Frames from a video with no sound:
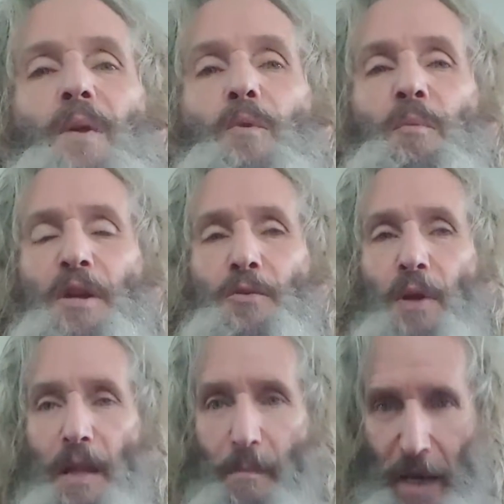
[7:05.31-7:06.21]
would be to
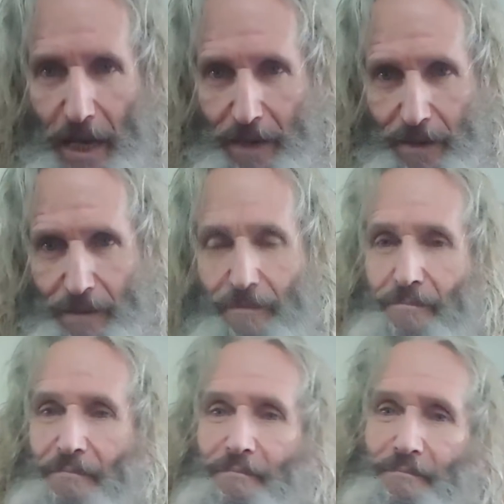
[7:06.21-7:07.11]
eliminate
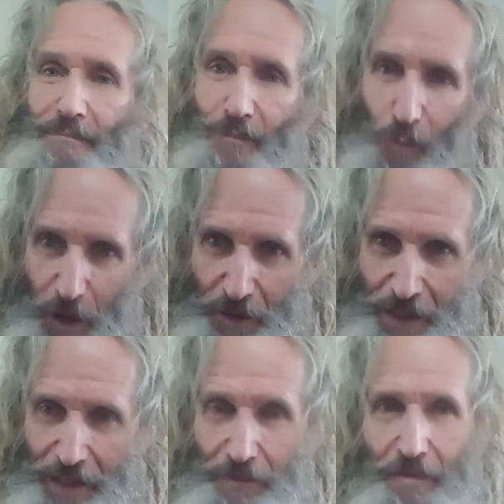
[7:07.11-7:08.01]

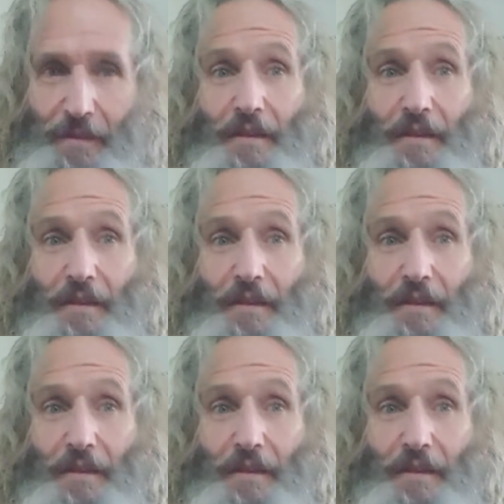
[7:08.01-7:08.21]
wildlife.